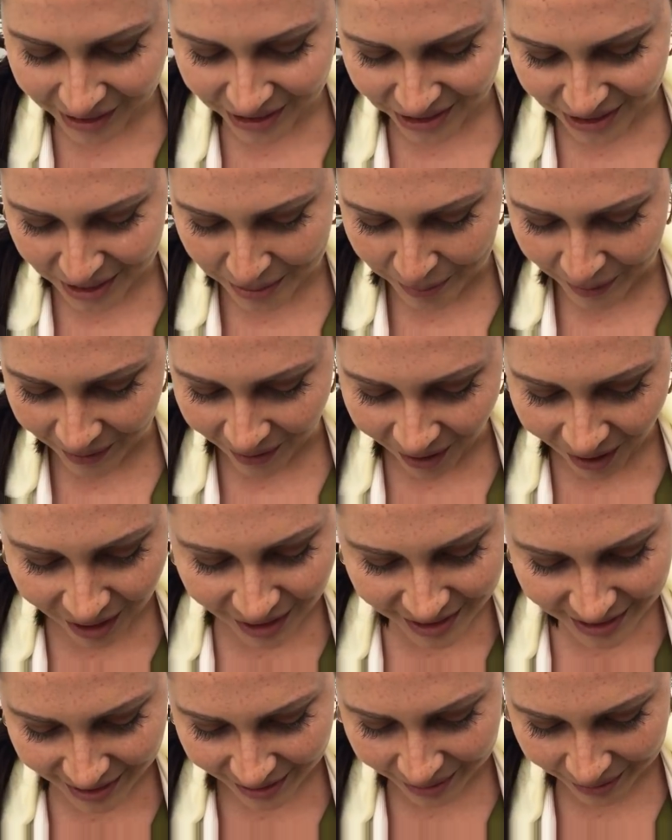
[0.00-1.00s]
has just been
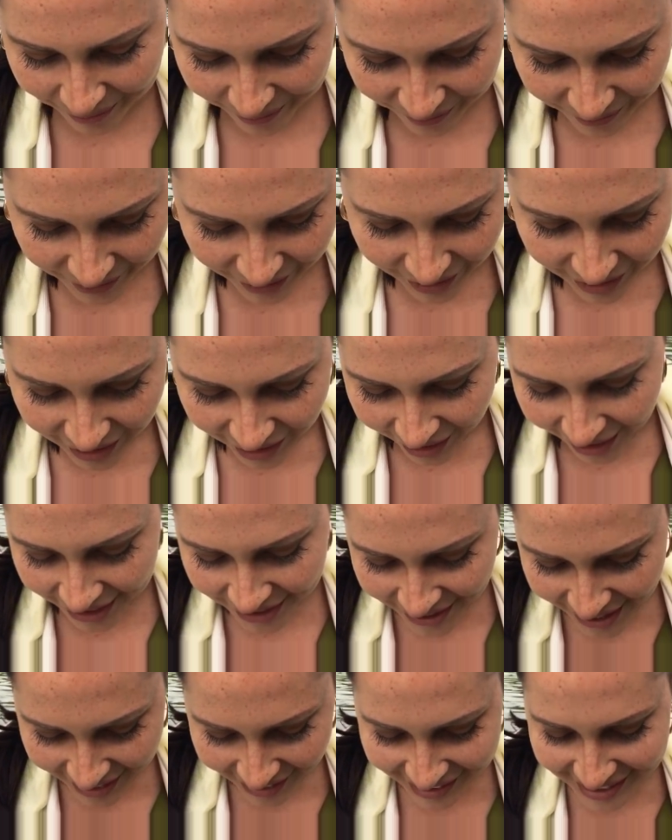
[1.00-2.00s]
awesome. Are
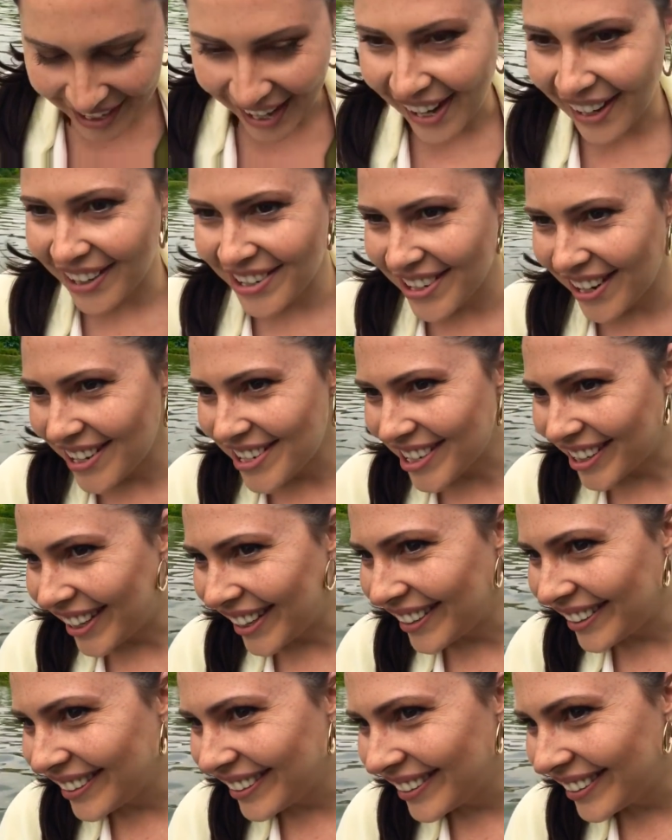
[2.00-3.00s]
you getting tired yet,
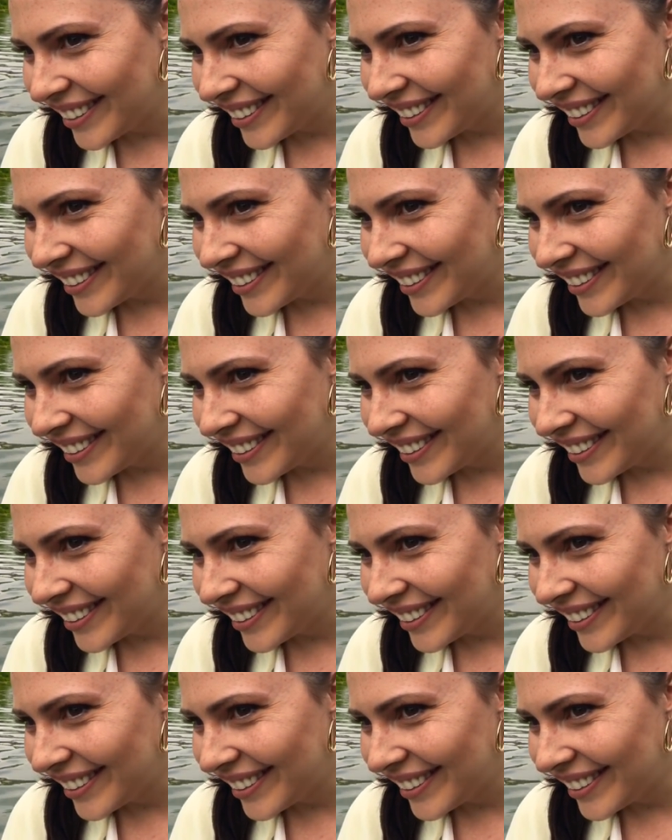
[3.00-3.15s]
John?